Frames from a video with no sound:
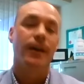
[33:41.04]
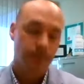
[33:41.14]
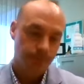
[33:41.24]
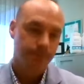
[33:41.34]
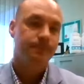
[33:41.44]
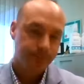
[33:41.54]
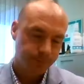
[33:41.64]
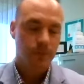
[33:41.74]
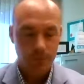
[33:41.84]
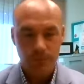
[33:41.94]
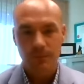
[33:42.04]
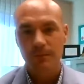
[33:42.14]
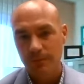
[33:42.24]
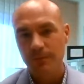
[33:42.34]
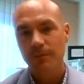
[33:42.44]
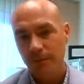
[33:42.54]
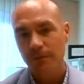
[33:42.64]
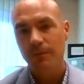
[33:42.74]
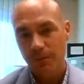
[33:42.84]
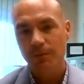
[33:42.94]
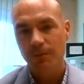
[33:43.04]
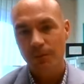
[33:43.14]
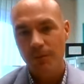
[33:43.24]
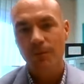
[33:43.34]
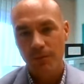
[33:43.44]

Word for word: take it with caffeine, it'll give you that